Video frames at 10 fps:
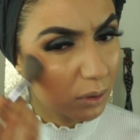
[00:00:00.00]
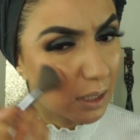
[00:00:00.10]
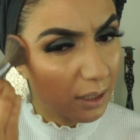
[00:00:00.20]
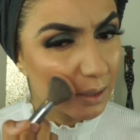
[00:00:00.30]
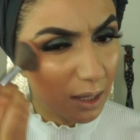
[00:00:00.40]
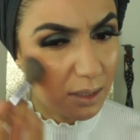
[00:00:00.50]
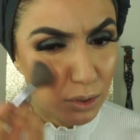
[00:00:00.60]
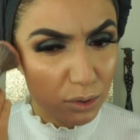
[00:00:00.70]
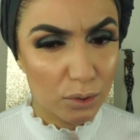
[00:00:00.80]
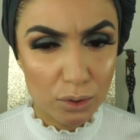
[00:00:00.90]
like
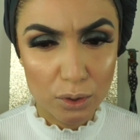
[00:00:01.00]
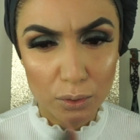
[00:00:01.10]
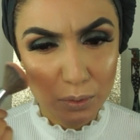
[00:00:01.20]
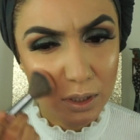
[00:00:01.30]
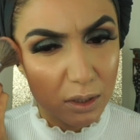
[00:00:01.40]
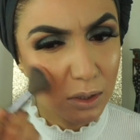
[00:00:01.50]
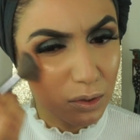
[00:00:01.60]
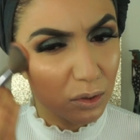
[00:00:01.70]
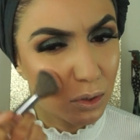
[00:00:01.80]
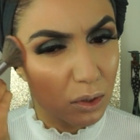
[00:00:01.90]
that dewy
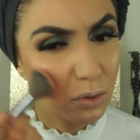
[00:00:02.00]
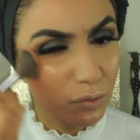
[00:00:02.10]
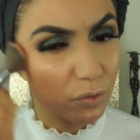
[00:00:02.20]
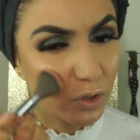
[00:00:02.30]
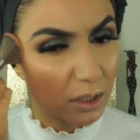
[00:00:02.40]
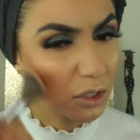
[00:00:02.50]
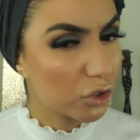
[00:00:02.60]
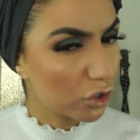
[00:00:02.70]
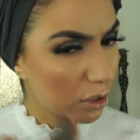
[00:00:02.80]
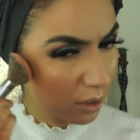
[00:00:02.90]

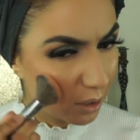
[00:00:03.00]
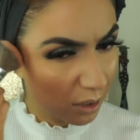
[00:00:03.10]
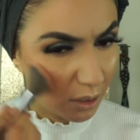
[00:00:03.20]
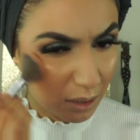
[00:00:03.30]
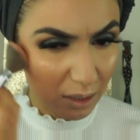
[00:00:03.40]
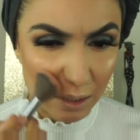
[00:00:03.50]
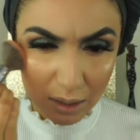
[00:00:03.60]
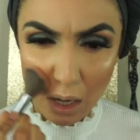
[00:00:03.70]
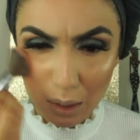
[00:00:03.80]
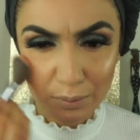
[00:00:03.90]
finish,
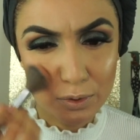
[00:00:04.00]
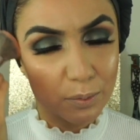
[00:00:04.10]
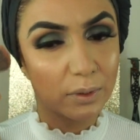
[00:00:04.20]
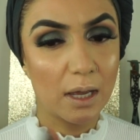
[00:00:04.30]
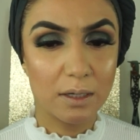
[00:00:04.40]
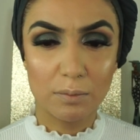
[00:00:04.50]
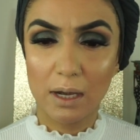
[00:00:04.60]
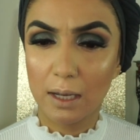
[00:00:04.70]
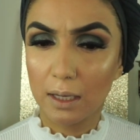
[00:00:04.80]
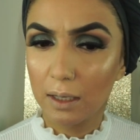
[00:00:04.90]
it helps blend
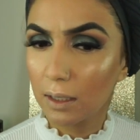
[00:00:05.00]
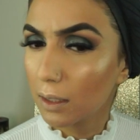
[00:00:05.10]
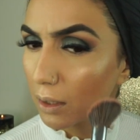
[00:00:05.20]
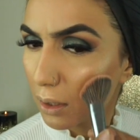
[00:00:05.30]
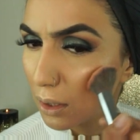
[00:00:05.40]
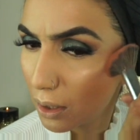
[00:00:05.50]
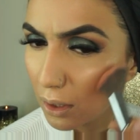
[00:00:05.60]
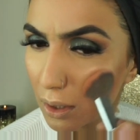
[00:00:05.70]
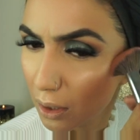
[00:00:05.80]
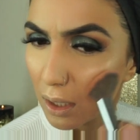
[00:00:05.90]
my
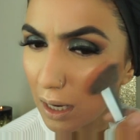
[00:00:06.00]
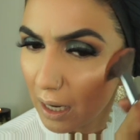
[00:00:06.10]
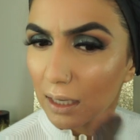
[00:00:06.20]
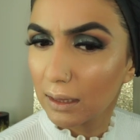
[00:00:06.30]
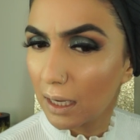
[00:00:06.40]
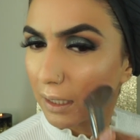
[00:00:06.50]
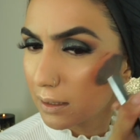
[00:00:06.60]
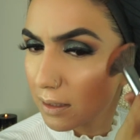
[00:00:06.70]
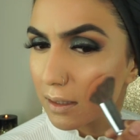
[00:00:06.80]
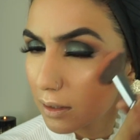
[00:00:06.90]

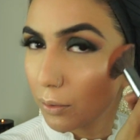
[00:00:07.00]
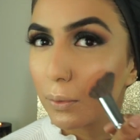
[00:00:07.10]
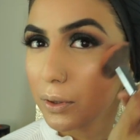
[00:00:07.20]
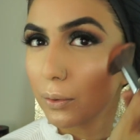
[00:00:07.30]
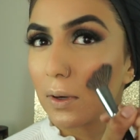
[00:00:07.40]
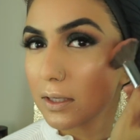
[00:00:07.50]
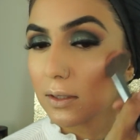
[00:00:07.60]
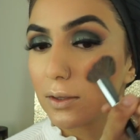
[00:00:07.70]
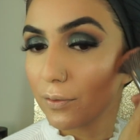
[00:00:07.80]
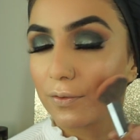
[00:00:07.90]
highlight with the rest
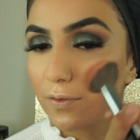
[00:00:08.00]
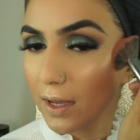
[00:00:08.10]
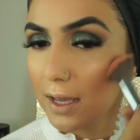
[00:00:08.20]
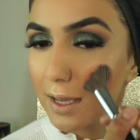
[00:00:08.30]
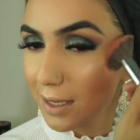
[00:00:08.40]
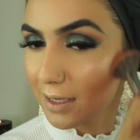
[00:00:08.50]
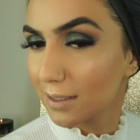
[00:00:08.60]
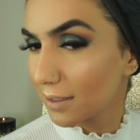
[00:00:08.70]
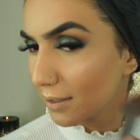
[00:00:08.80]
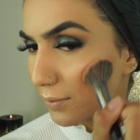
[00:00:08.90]
of the
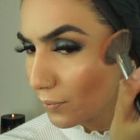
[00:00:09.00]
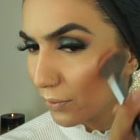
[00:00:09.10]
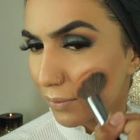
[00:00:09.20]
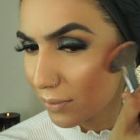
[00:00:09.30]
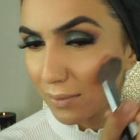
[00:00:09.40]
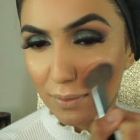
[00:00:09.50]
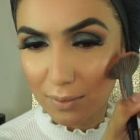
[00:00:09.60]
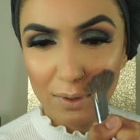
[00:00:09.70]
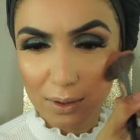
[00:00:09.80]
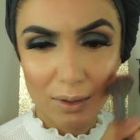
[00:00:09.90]
face
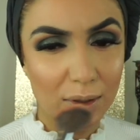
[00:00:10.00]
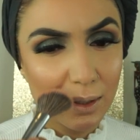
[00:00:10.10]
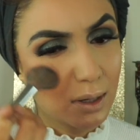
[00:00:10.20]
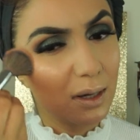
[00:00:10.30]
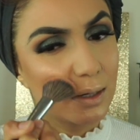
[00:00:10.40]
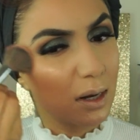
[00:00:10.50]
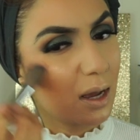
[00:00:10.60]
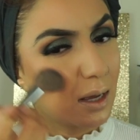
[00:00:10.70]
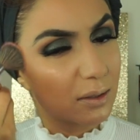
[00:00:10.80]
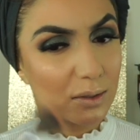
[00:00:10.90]
and
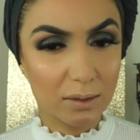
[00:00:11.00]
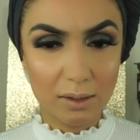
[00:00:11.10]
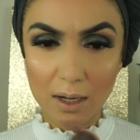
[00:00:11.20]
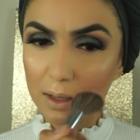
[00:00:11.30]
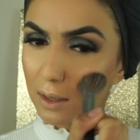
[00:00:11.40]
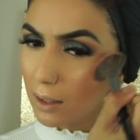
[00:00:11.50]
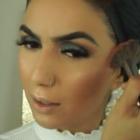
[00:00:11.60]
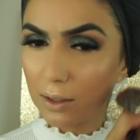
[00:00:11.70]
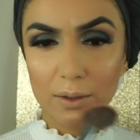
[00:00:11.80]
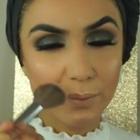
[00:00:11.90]
adds
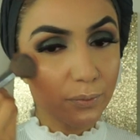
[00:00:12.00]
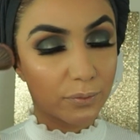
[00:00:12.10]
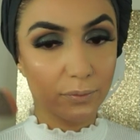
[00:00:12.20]
color.